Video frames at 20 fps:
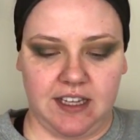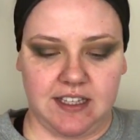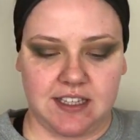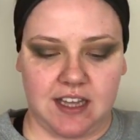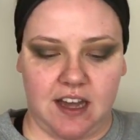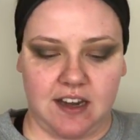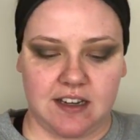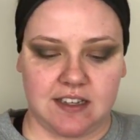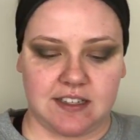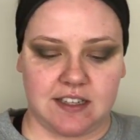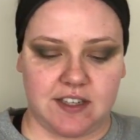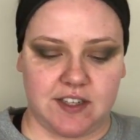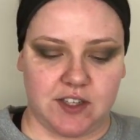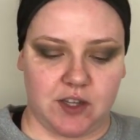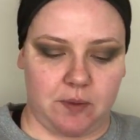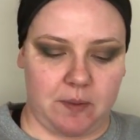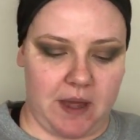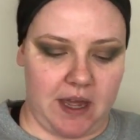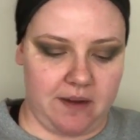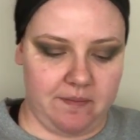It's honestly
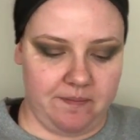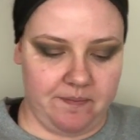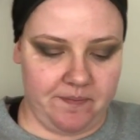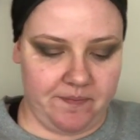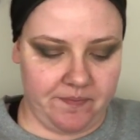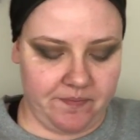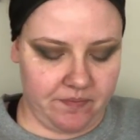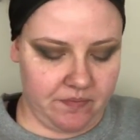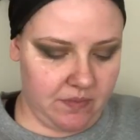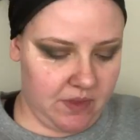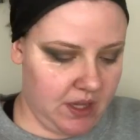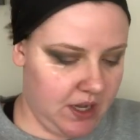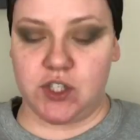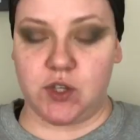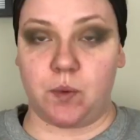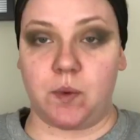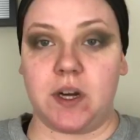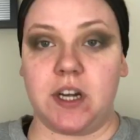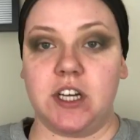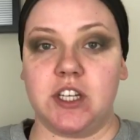so bad.
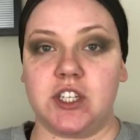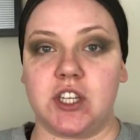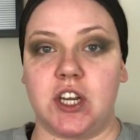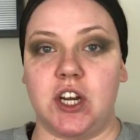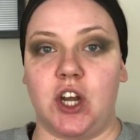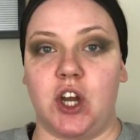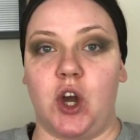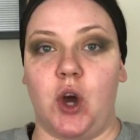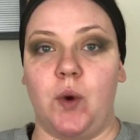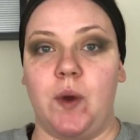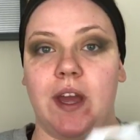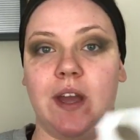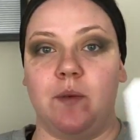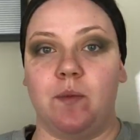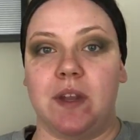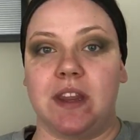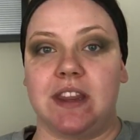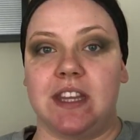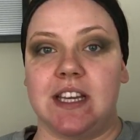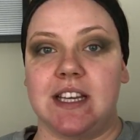So we're just gonna go in
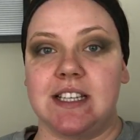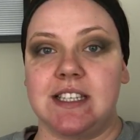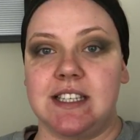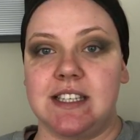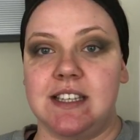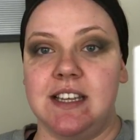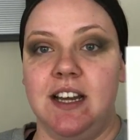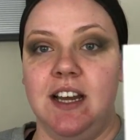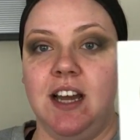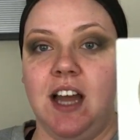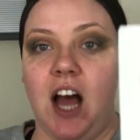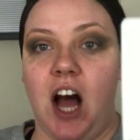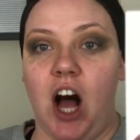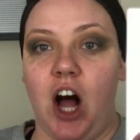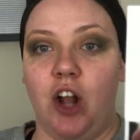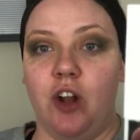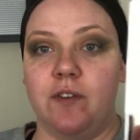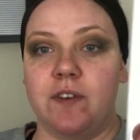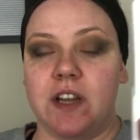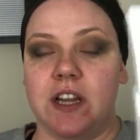with this
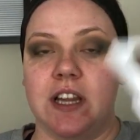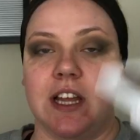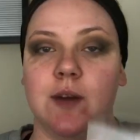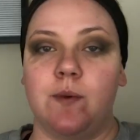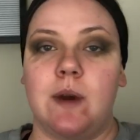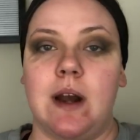all over the lid.